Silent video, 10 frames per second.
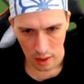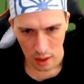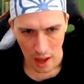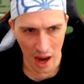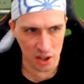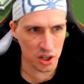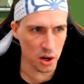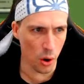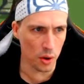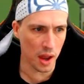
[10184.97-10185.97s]
Actually, you
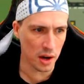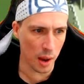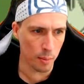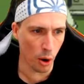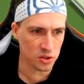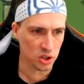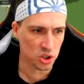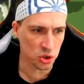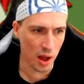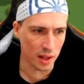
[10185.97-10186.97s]
know what, and most
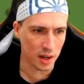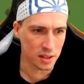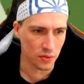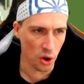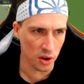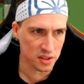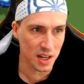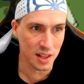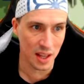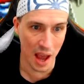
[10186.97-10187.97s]
Australians have not
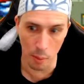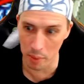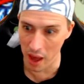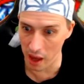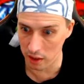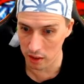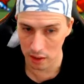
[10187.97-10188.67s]
seen the outback.